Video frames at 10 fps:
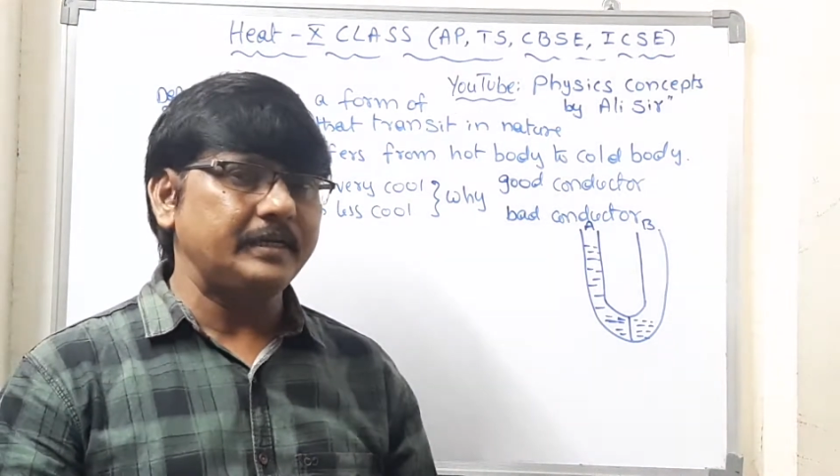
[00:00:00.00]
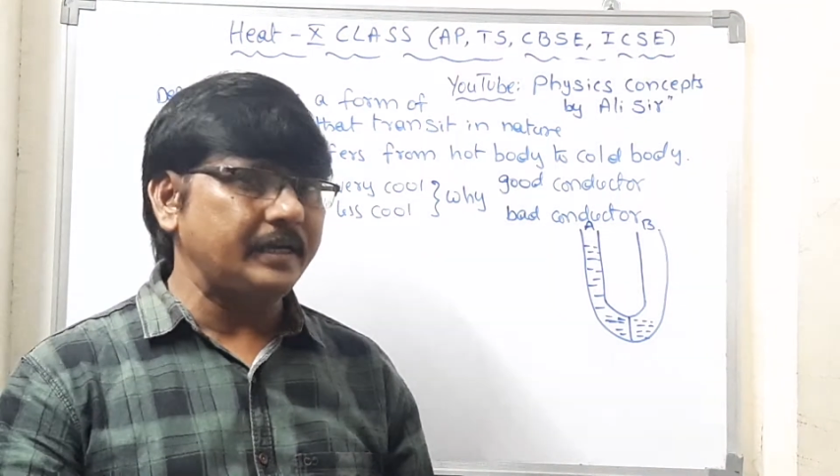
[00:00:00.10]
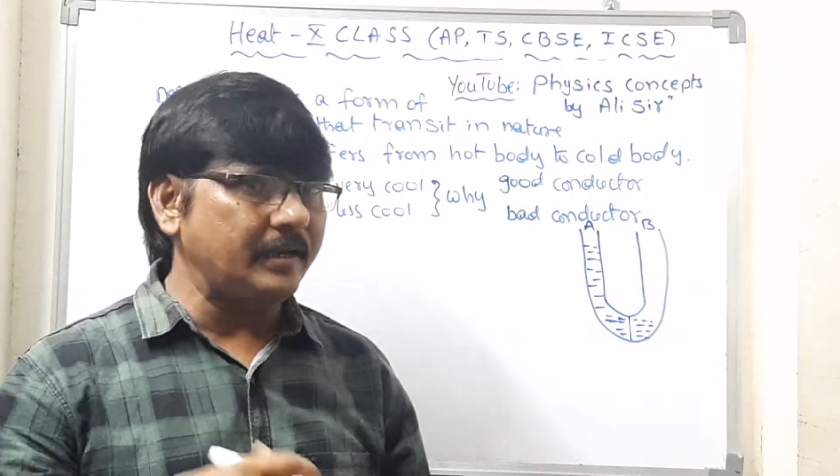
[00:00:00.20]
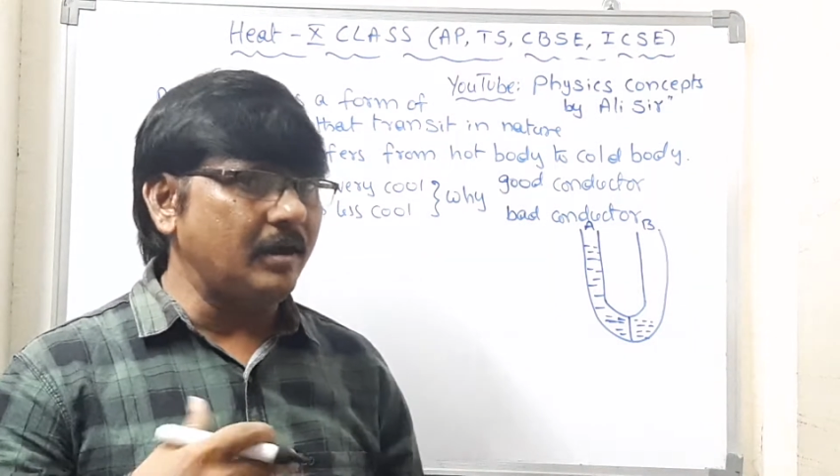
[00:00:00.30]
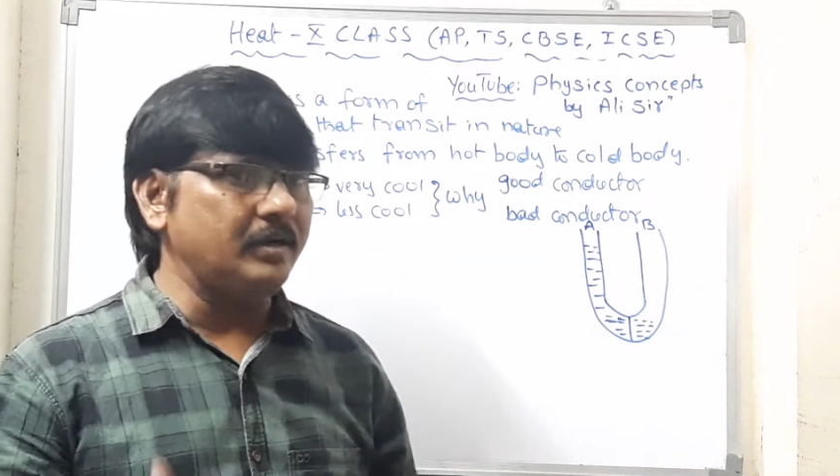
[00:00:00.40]

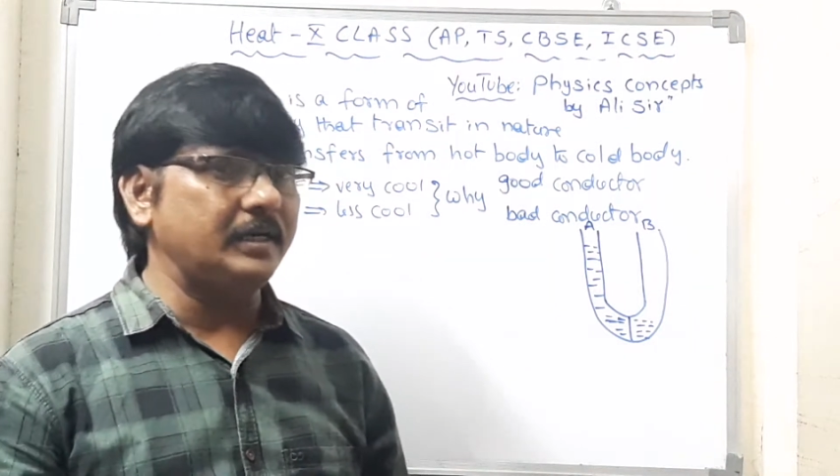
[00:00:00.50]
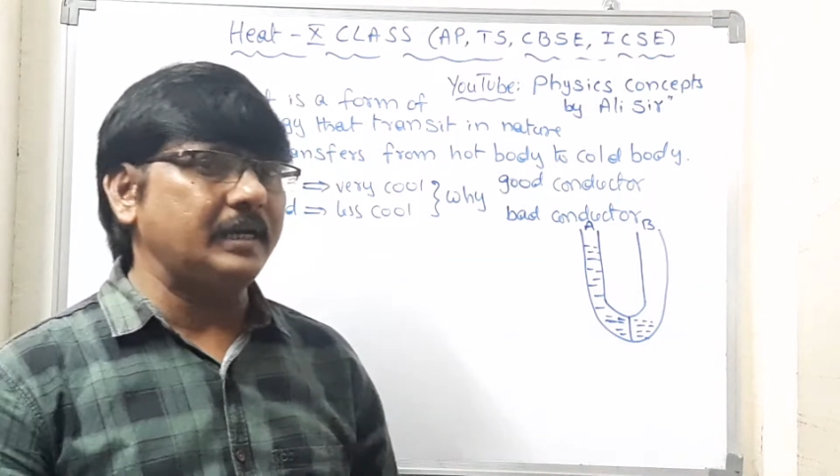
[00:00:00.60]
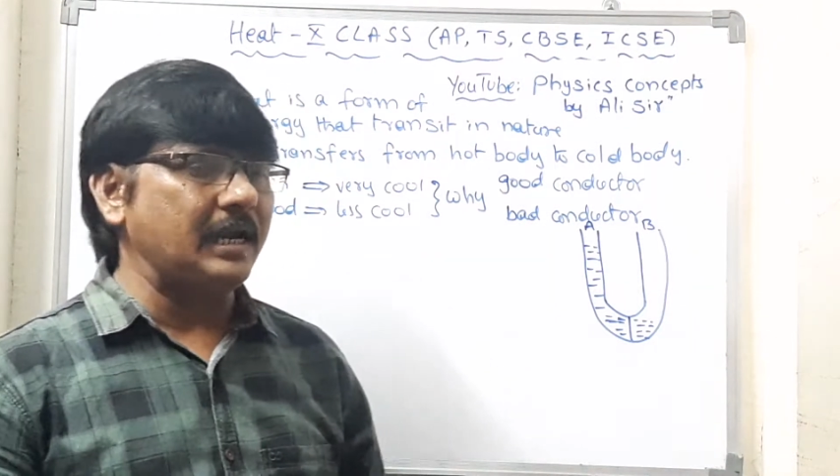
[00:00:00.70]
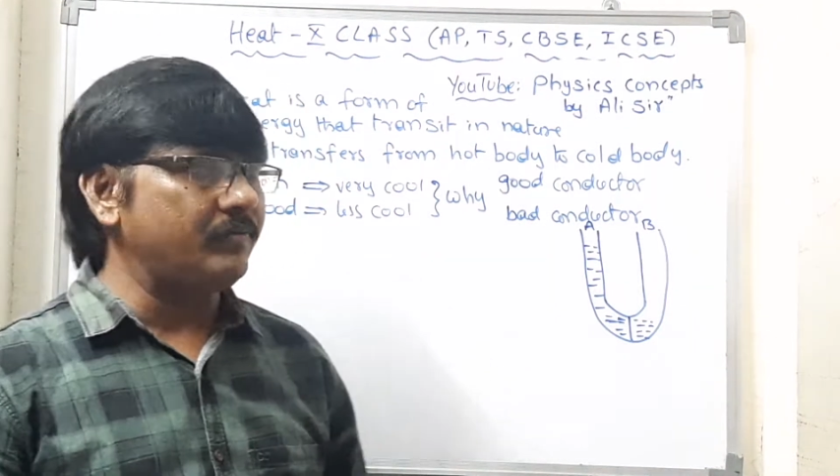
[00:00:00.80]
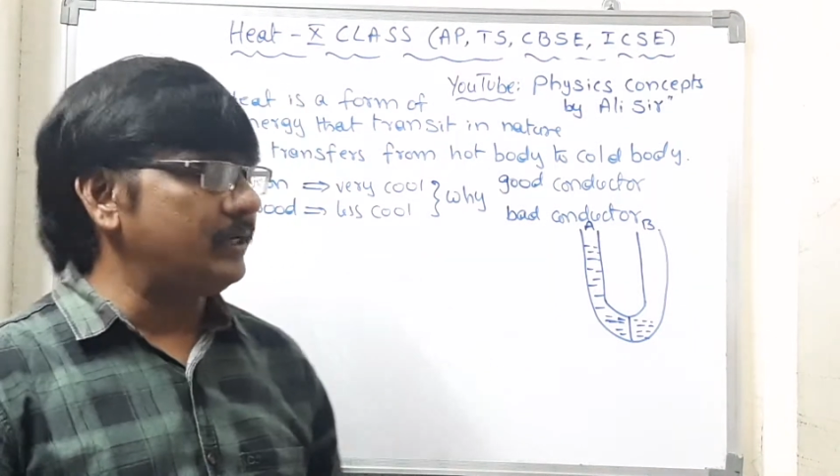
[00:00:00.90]
cannot
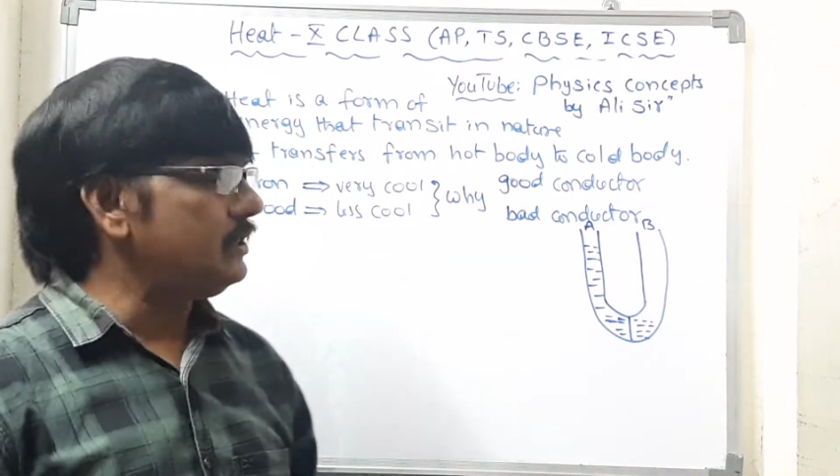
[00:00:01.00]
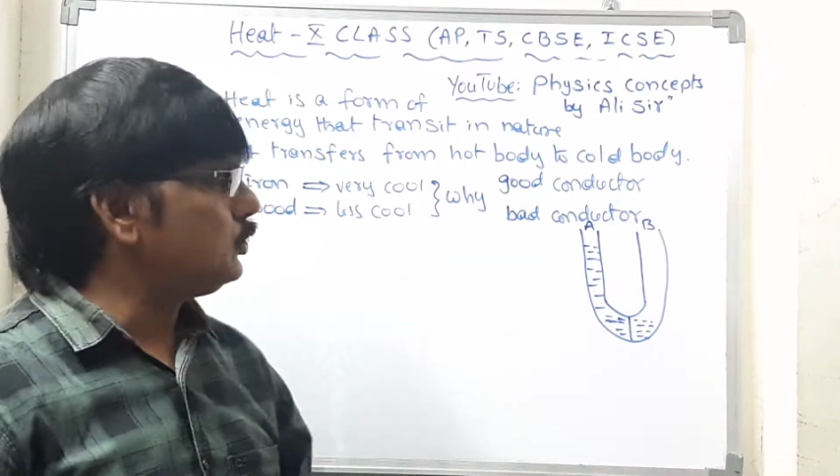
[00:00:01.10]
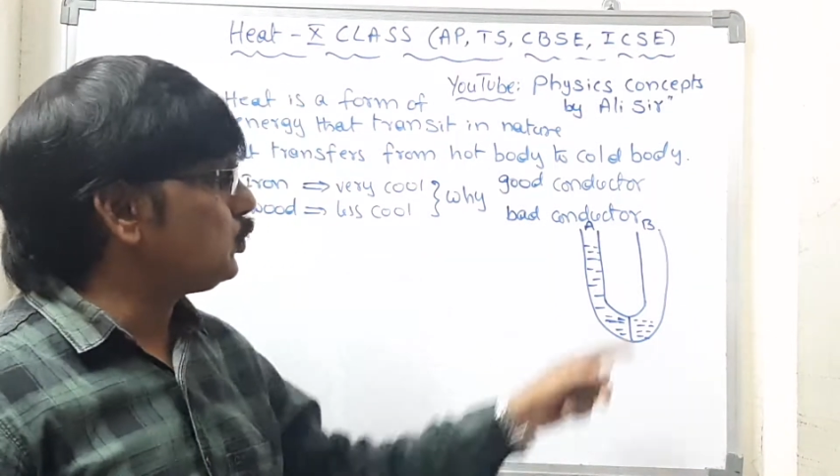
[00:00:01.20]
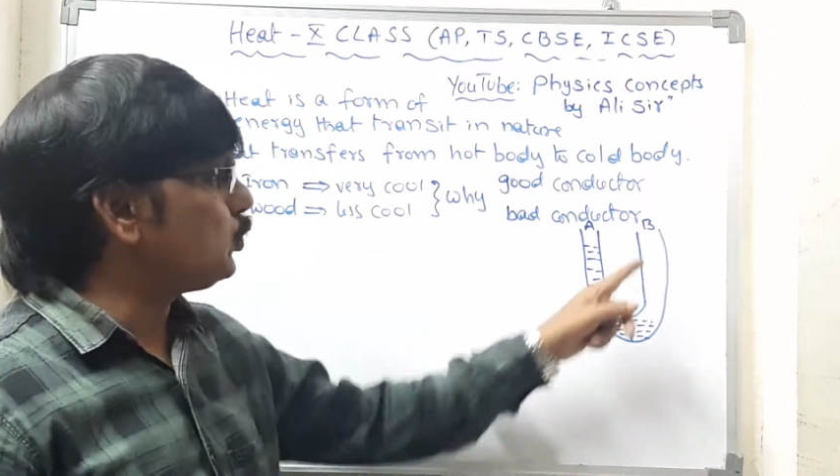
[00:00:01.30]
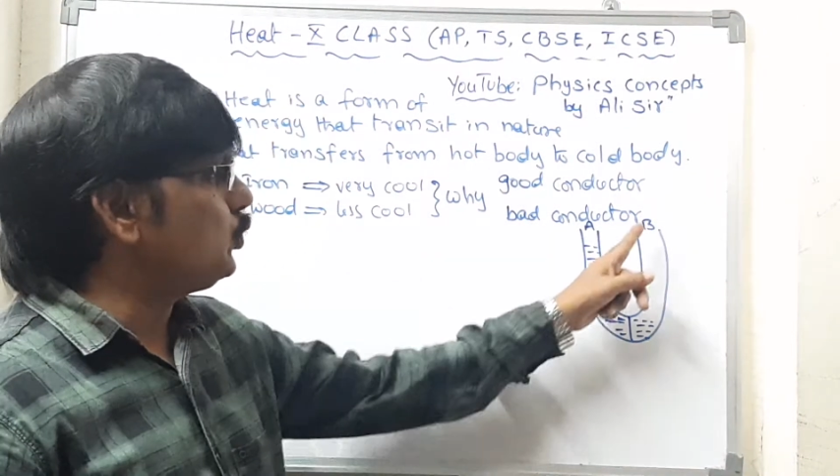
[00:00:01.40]

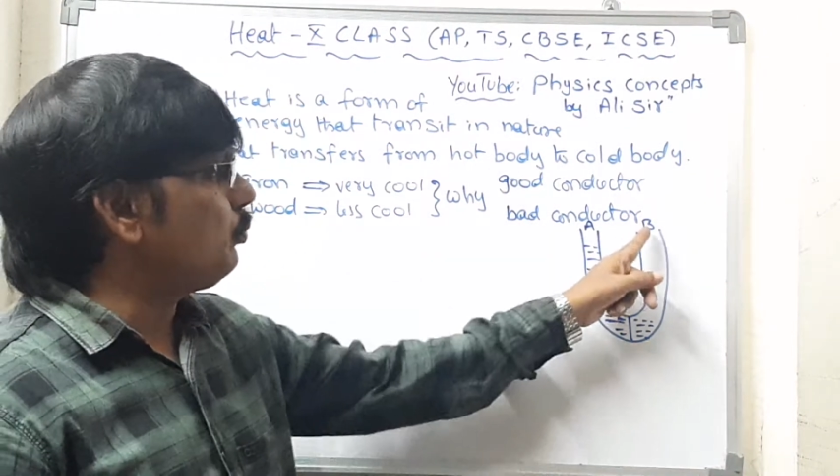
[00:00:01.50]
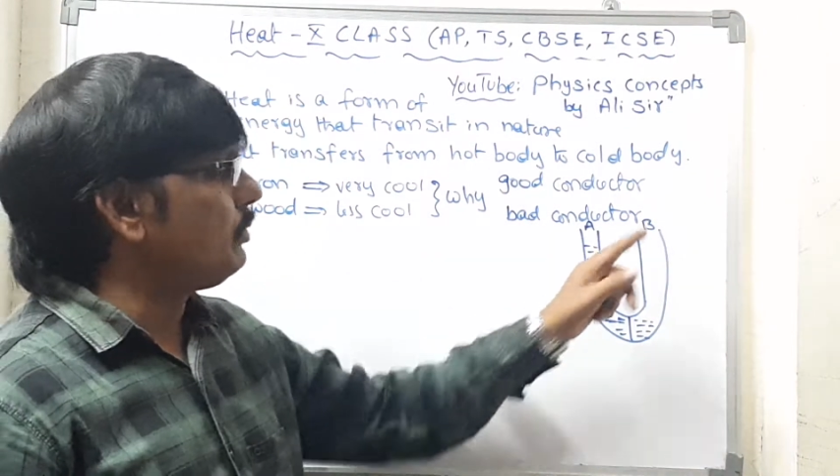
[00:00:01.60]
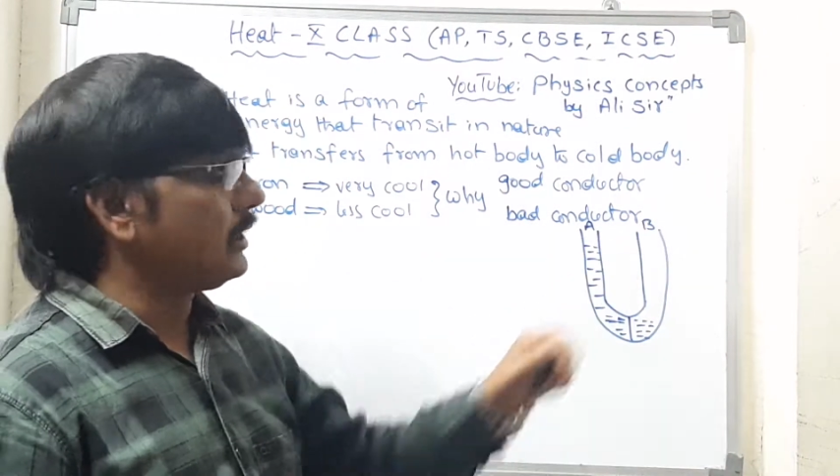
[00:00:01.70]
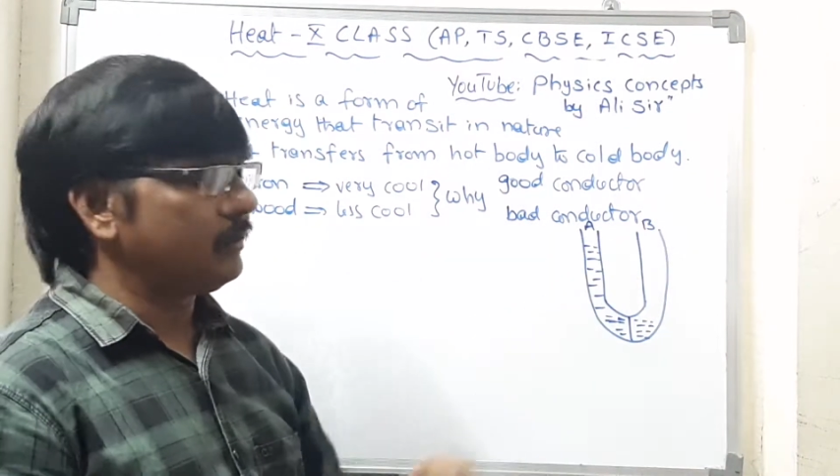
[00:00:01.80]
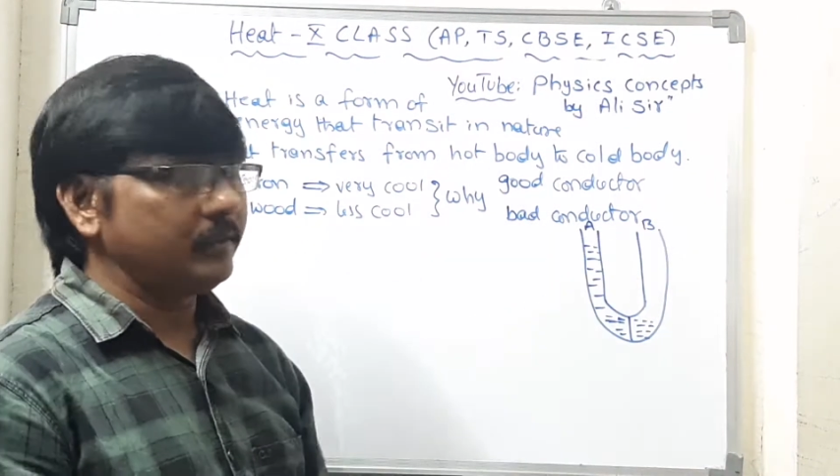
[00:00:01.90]
travel to
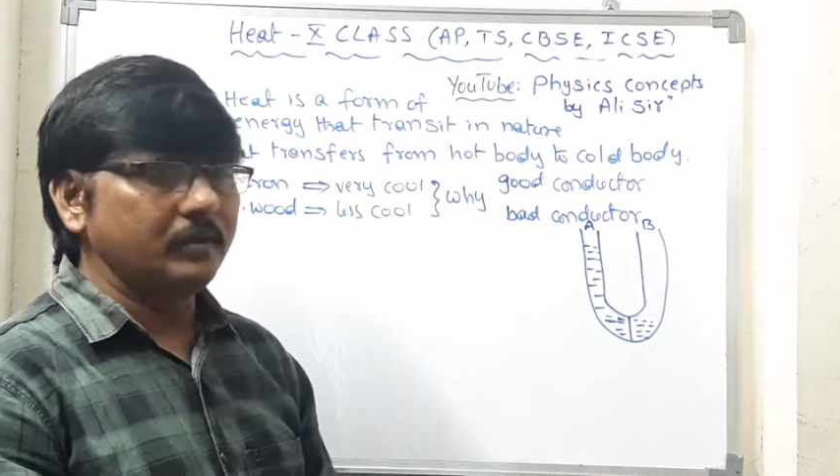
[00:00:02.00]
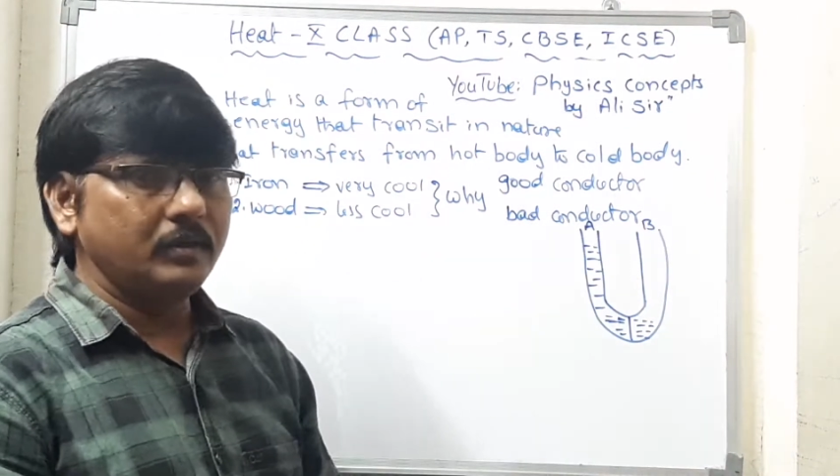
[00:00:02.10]
B.